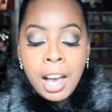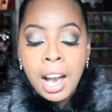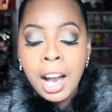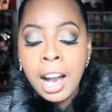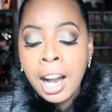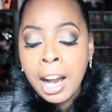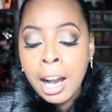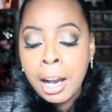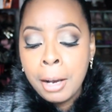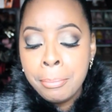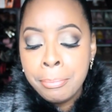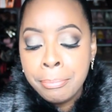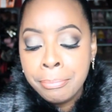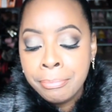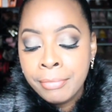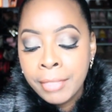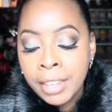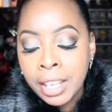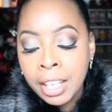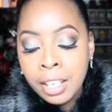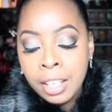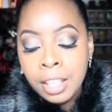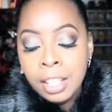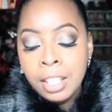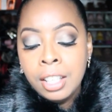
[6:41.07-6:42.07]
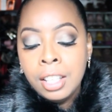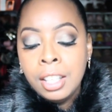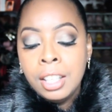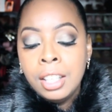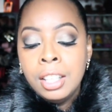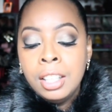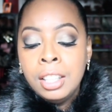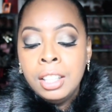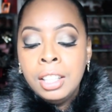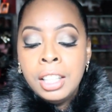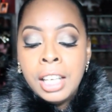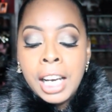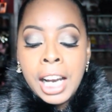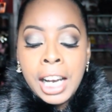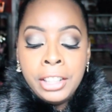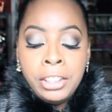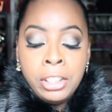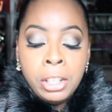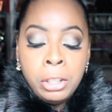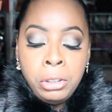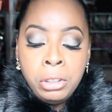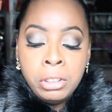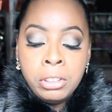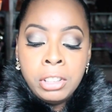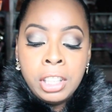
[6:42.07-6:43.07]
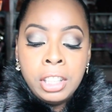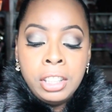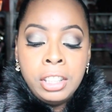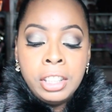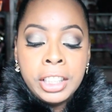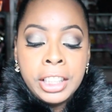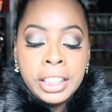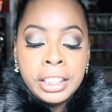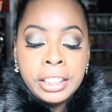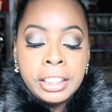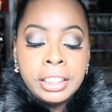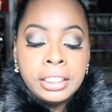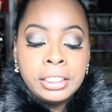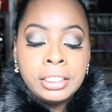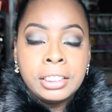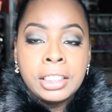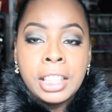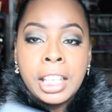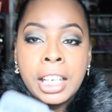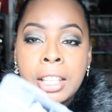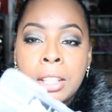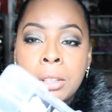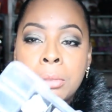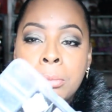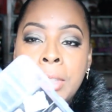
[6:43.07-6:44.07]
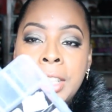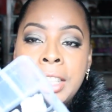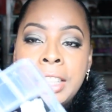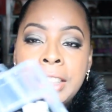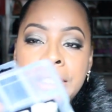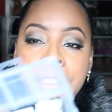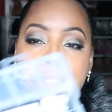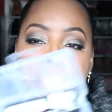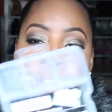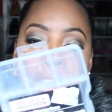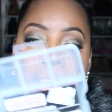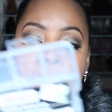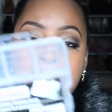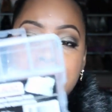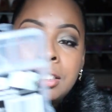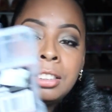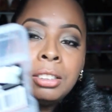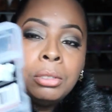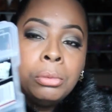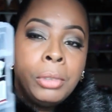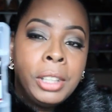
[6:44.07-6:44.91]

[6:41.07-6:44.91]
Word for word: Um, I know you're going to look at this like, what is this?